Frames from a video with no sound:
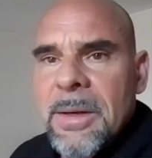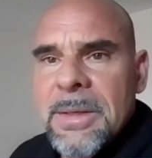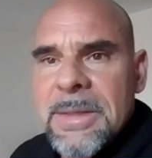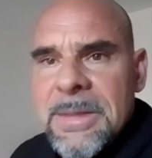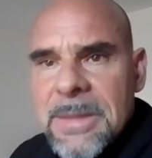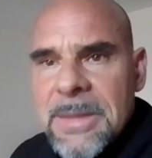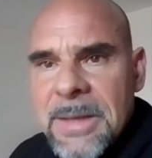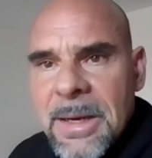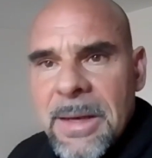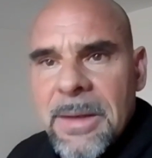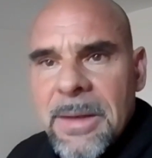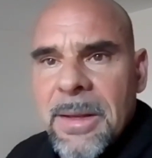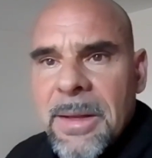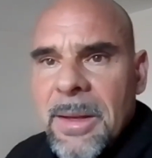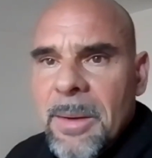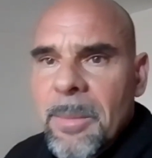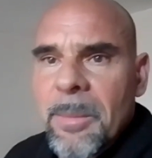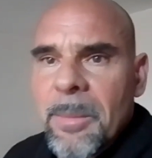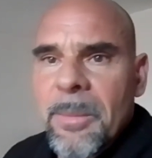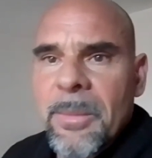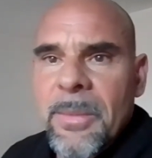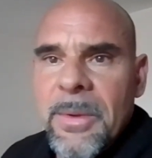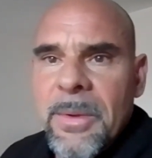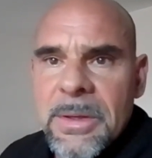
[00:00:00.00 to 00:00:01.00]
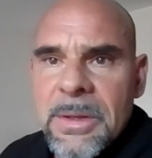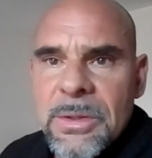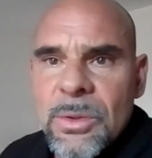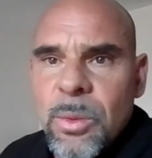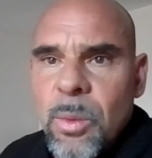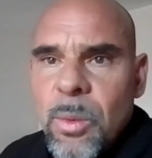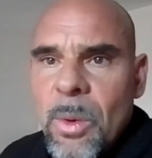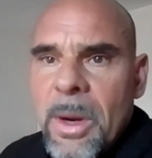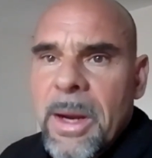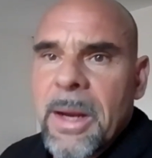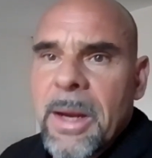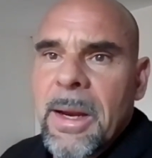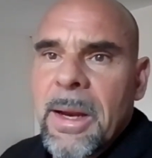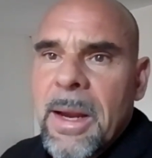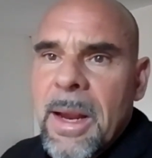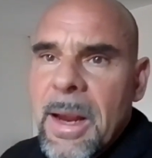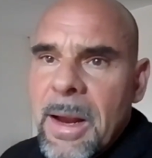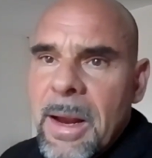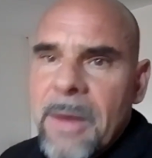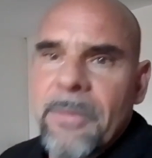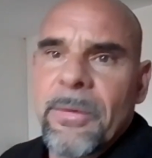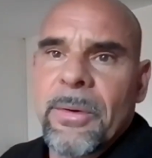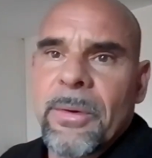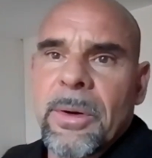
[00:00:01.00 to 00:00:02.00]
seen them this way
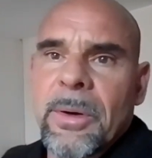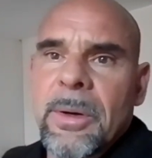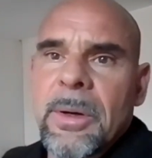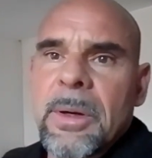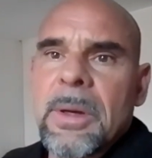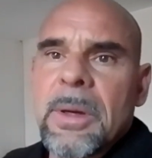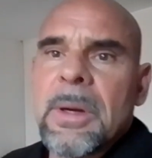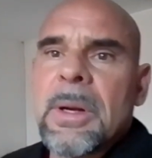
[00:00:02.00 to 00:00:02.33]
ever.